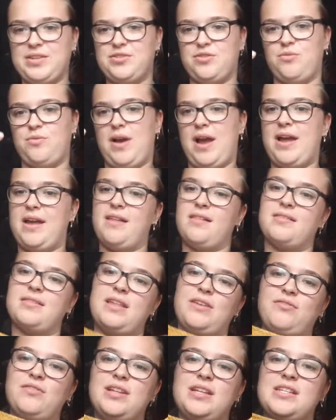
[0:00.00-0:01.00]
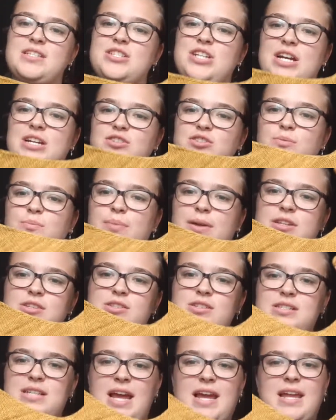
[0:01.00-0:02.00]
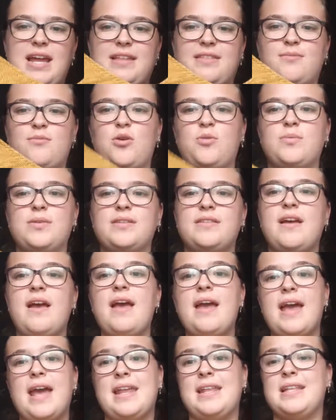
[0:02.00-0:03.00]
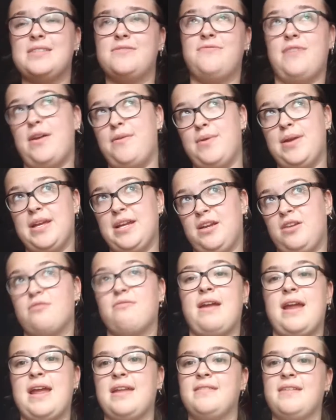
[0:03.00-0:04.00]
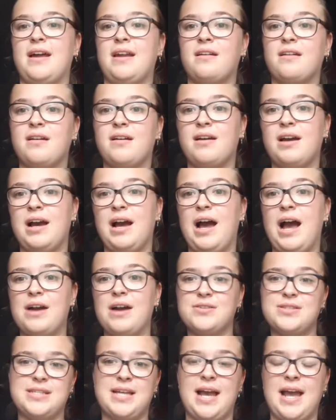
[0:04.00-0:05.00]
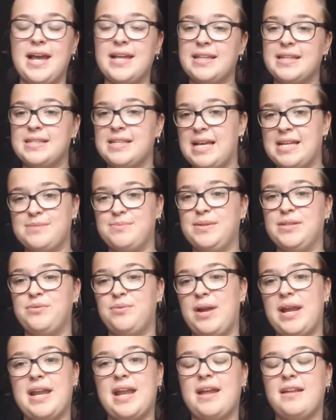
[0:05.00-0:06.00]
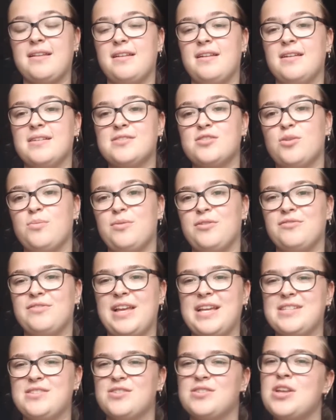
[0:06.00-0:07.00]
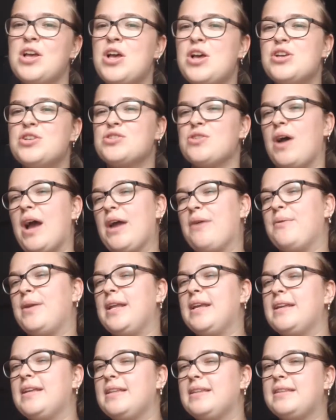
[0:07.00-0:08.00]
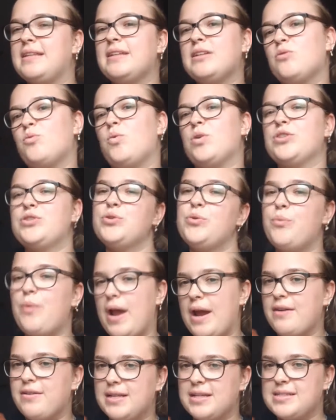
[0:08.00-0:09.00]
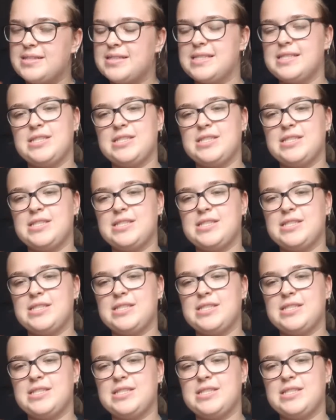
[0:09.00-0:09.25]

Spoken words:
So I'll definitely share some pictures. At the moment it is very gray and dark outside. It has been raining the last couple of days, so I really didn't want to wear this.